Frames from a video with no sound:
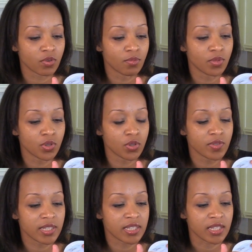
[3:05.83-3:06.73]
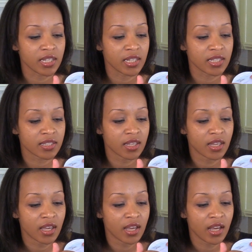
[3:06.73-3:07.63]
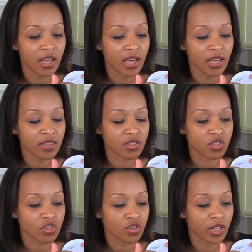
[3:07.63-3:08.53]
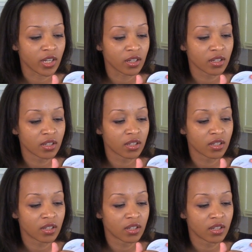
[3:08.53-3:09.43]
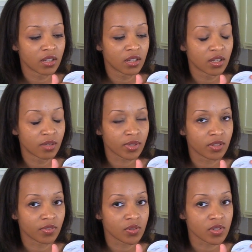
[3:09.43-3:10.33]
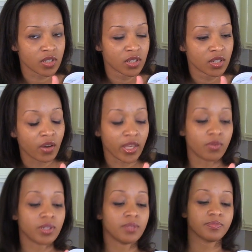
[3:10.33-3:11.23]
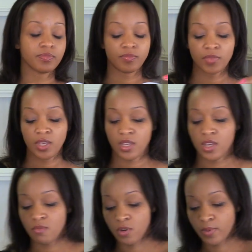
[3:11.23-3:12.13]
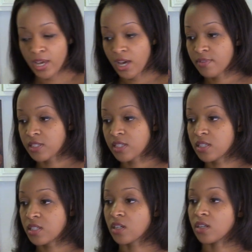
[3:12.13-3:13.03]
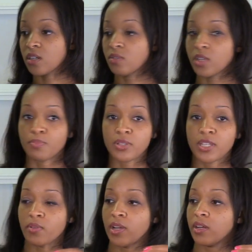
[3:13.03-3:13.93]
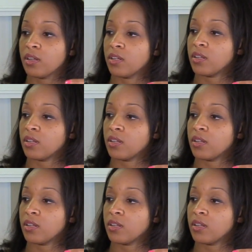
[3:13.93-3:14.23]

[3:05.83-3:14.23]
Remove seeds and the string. I'm confused. Okay, well, what we have is the sticker. We're gonna put that right here.